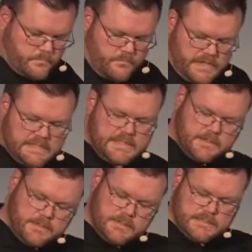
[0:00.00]

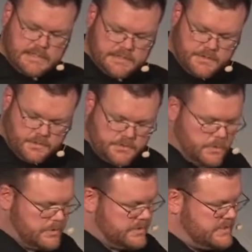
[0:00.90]
Signals is an internal tool.
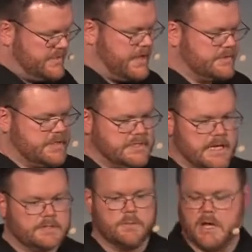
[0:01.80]
It does synthetic
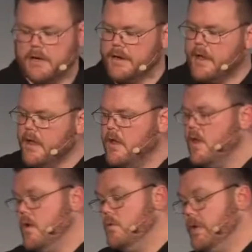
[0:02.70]
transaction monitoring.
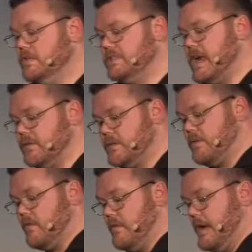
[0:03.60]
We use Stackdriver
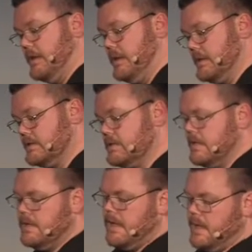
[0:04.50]
for analytics
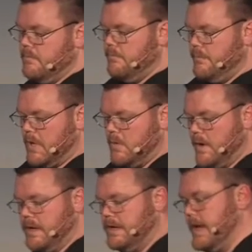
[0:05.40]
and
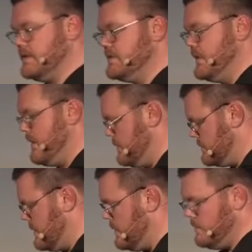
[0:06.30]
BigQuery and Data Studio as
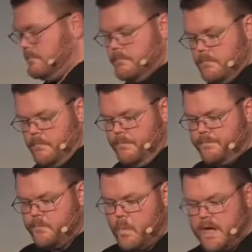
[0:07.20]
well.
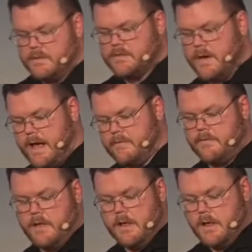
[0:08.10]
We also have
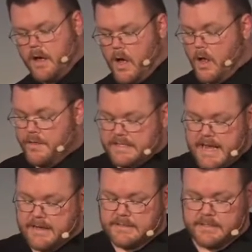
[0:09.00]
all these
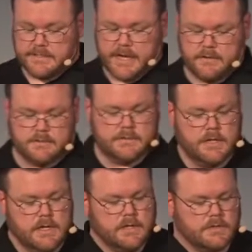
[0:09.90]
access channels.
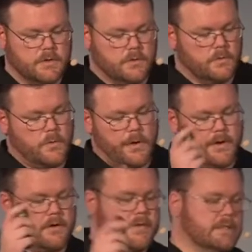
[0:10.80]
So query
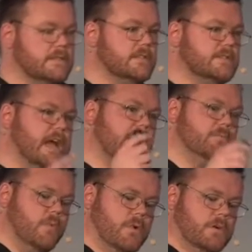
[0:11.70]
interfaces,
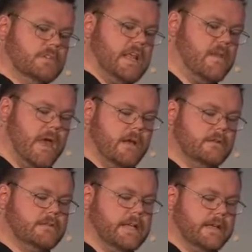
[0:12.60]
dashboards,
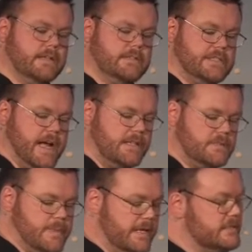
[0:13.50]
emails, tickets, chats,
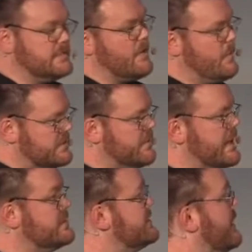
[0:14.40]
pages. I wish we had shot